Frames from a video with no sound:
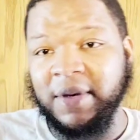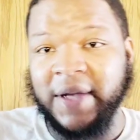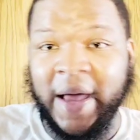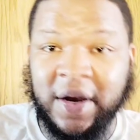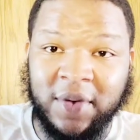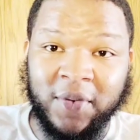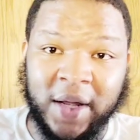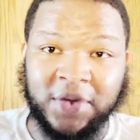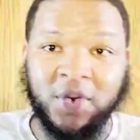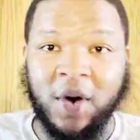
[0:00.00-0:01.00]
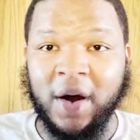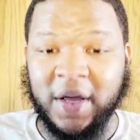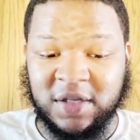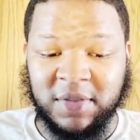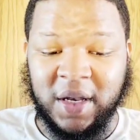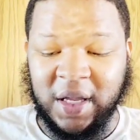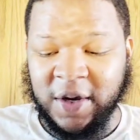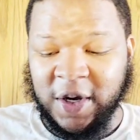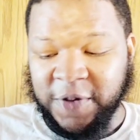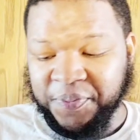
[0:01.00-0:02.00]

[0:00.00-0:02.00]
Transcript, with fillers: Maidana then ran through all his money